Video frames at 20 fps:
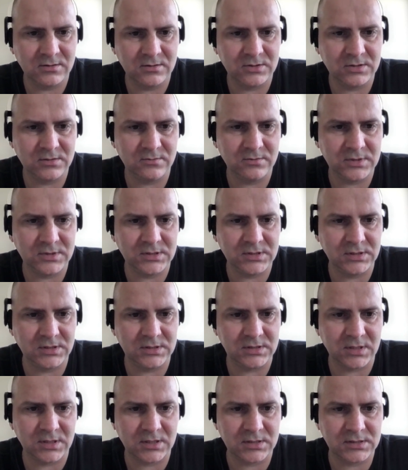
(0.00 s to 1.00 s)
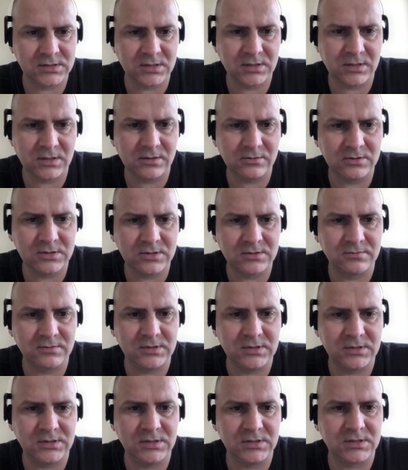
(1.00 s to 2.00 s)
We see the results.
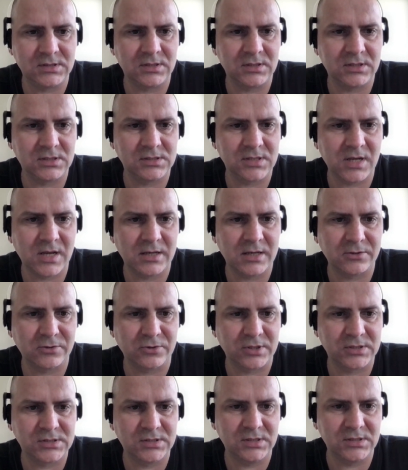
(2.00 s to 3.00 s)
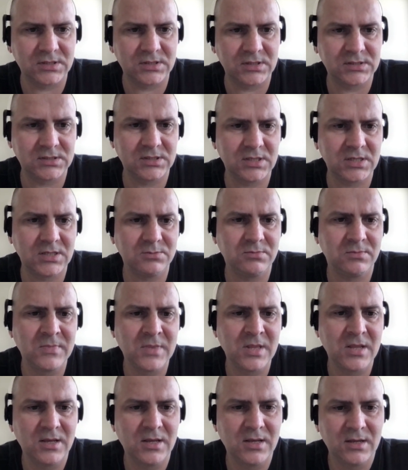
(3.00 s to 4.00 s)
We see that the accuracy is the same.
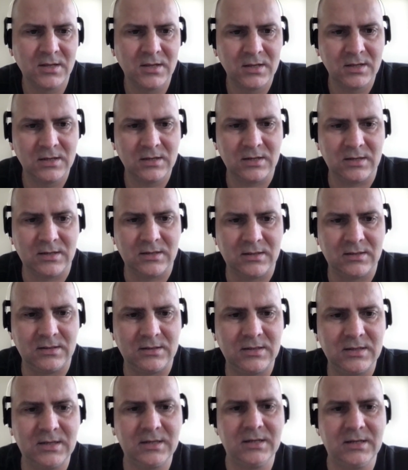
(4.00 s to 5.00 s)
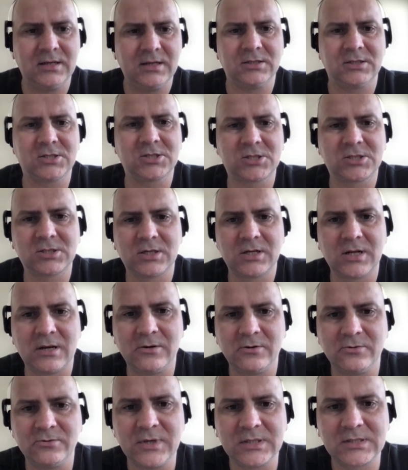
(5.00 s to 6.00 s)
And
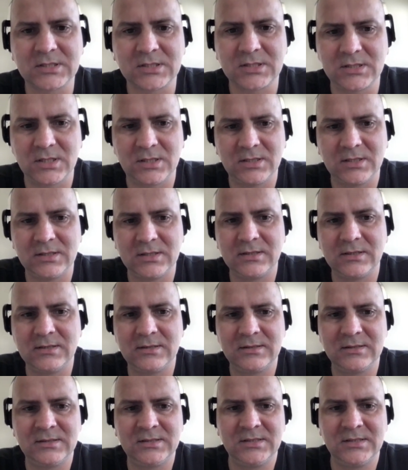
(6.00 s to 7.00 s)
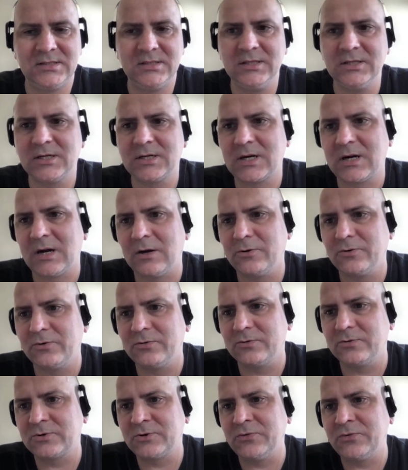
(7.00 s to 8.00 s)
now let's see
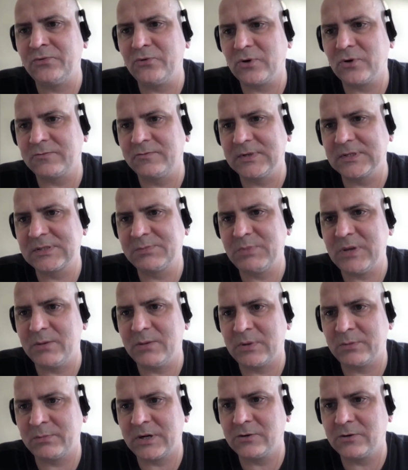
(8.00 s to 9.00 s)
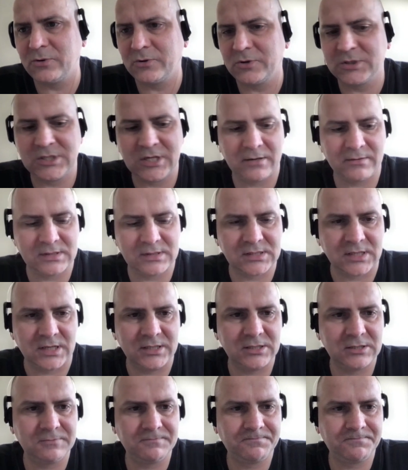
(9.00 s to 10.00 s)
how to work with PMML on Java
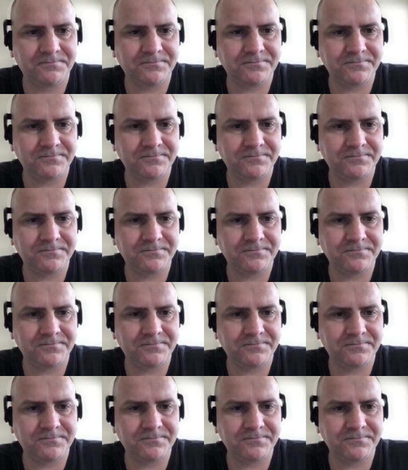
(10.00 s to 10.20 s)
side.